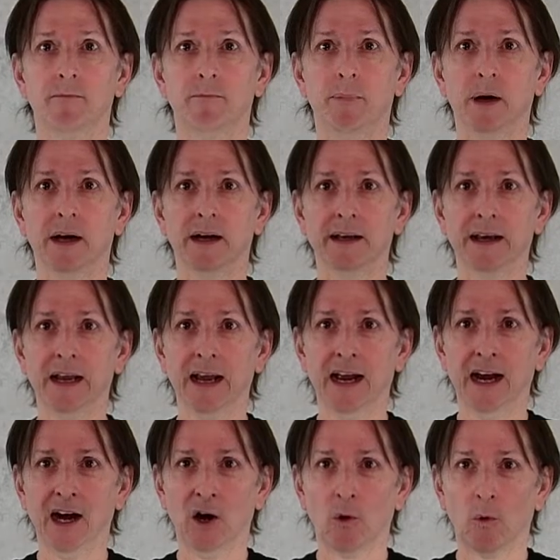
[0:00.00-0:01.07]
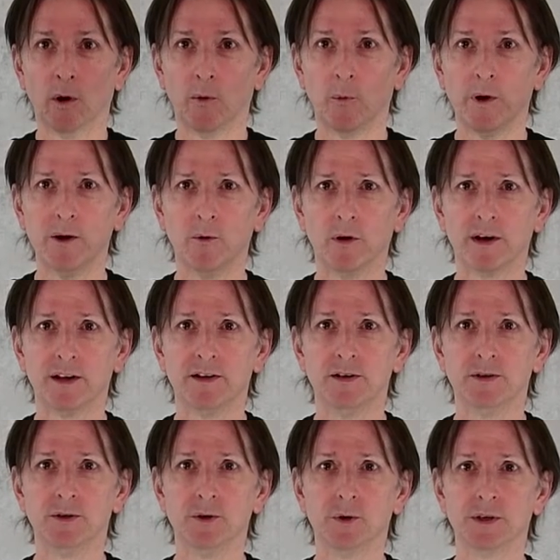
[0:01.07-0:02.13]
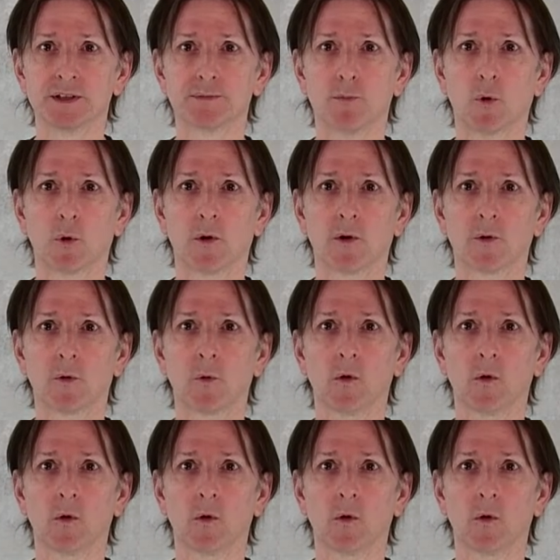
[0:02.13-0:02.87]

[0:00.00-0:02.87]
But what we want to do is more